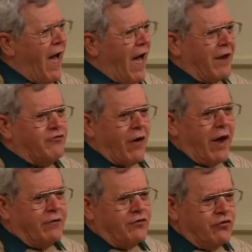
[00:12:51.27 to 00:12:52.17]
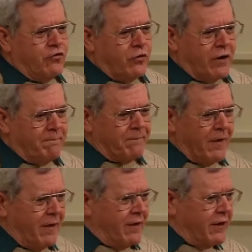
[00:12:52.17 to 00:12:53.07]
I tried to
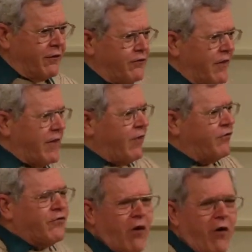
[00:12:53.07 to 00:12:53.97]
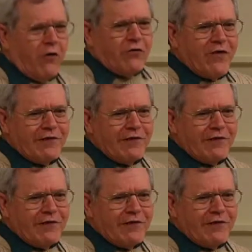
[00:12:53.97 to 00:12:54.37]
get us singing songs.